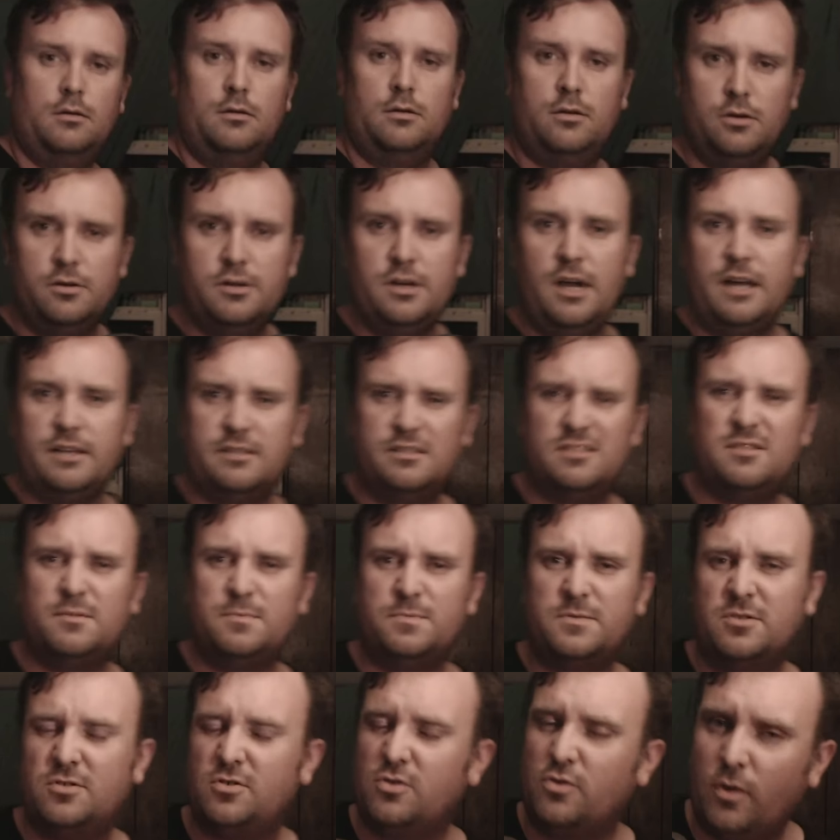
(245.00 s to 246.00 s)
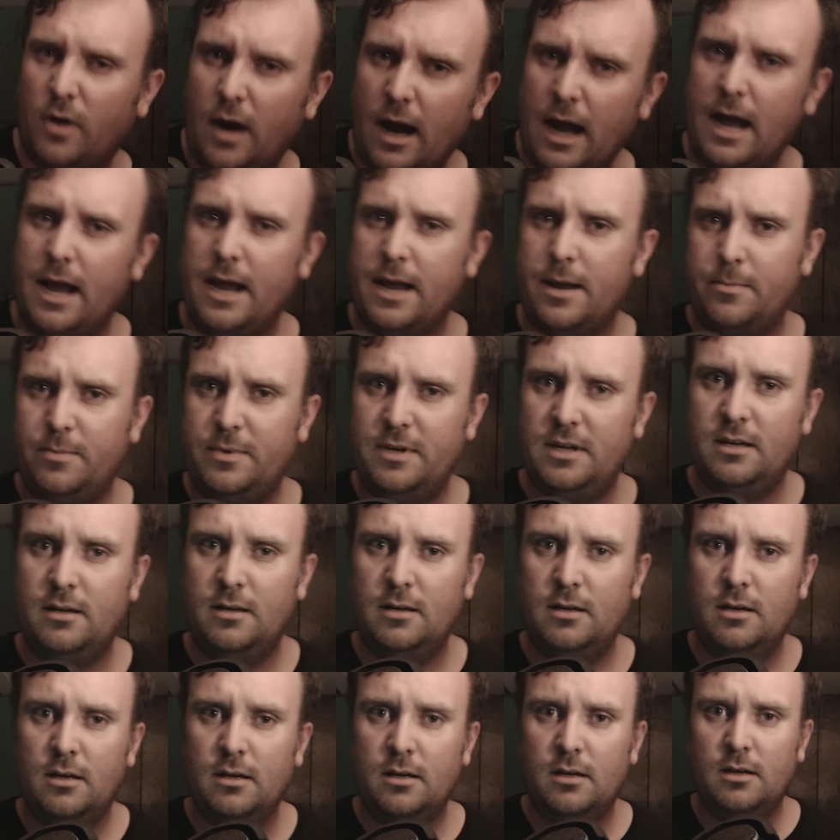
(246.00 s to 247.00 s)
You're not subscribed
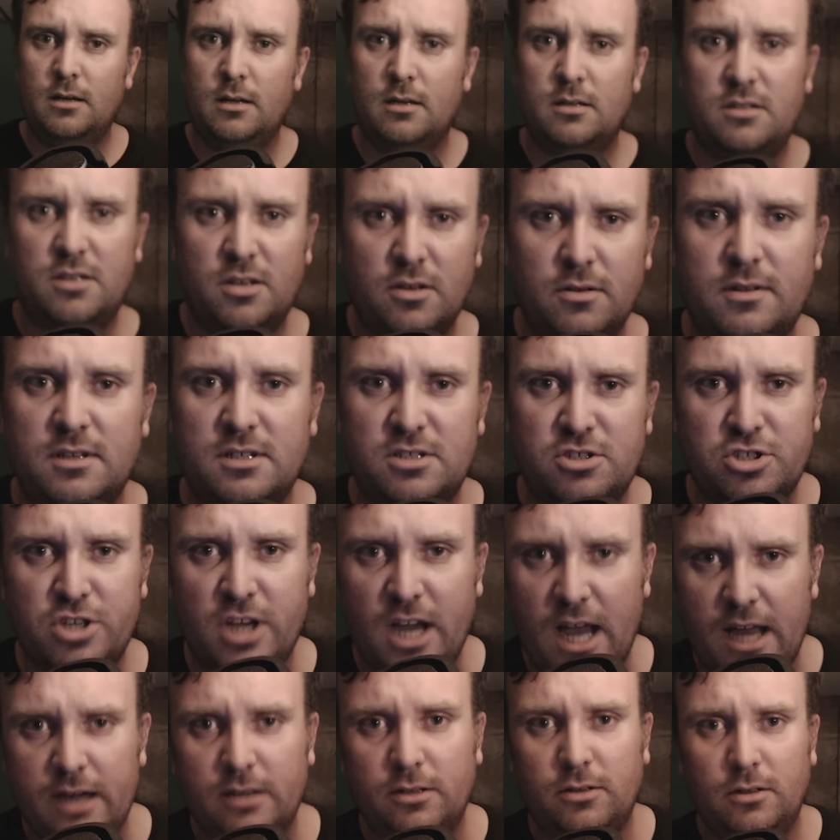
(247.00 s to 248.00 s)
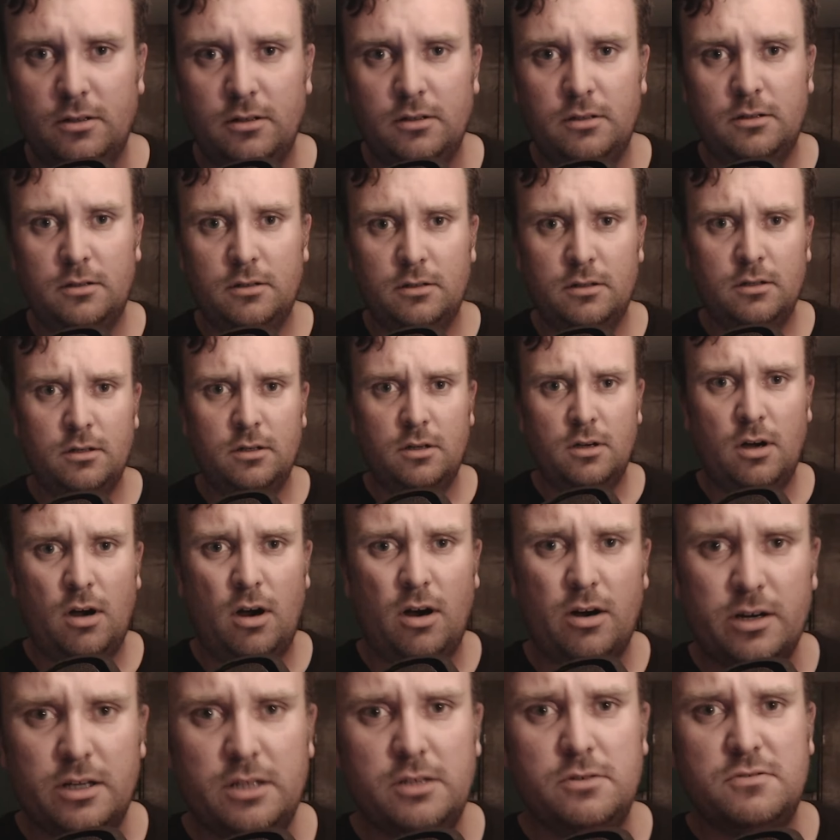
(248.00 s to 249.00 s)
to this channel?
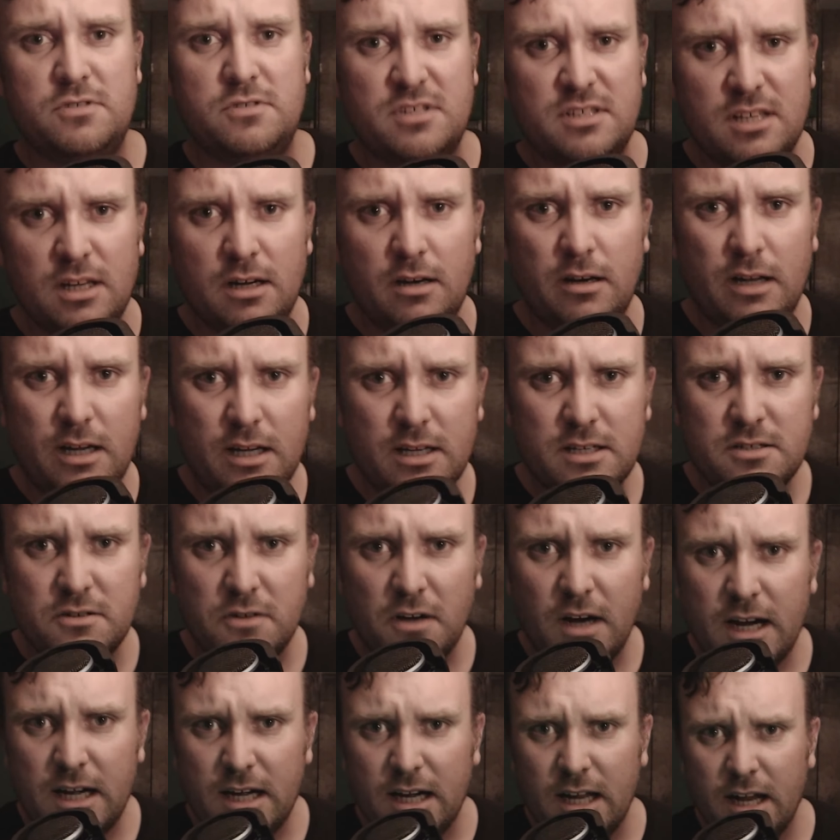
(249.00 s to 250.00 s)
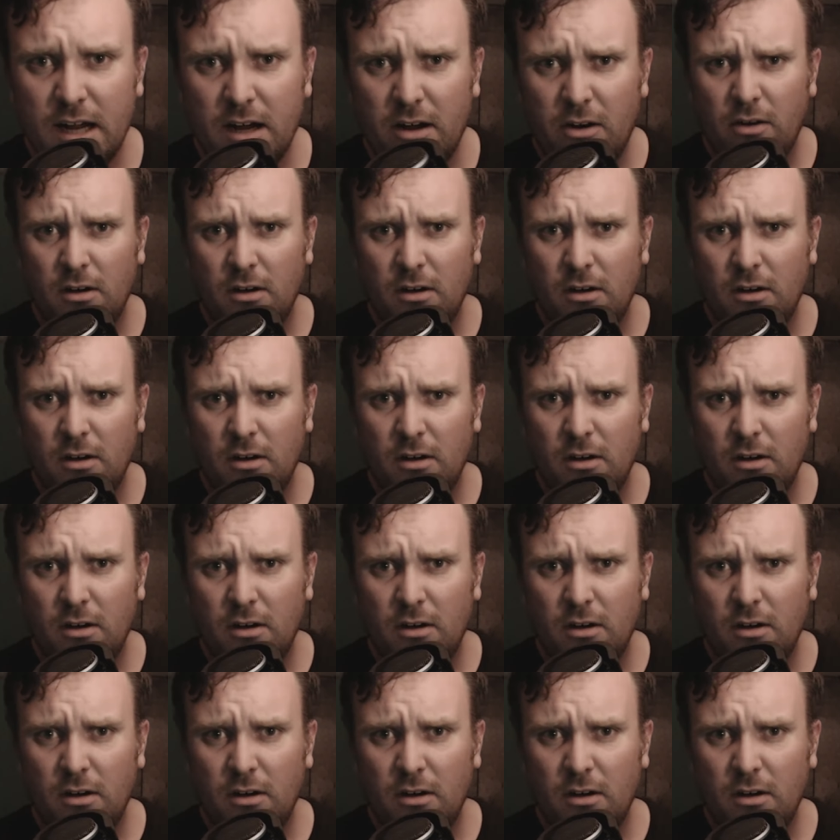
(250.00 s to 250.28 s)
Are you serious right now?